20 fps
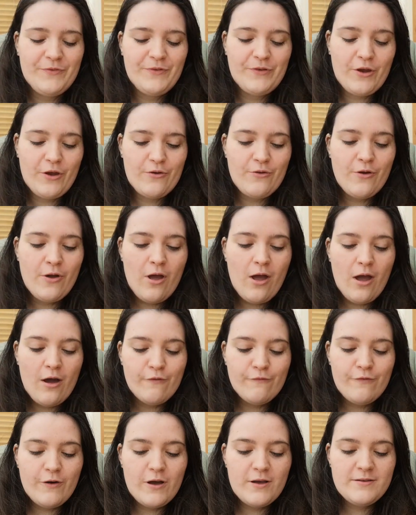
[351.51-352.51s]
So
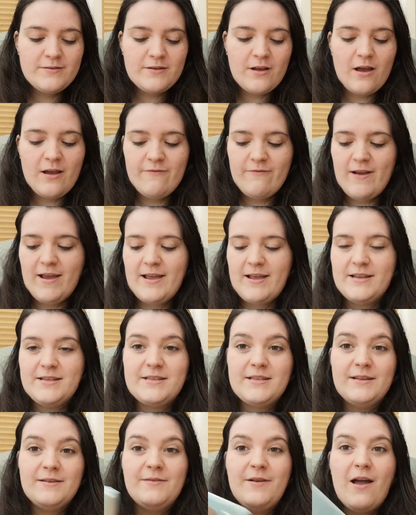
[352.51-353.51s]
first I
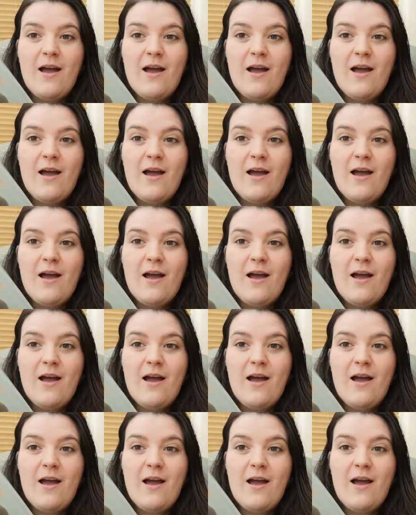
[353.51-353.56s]
read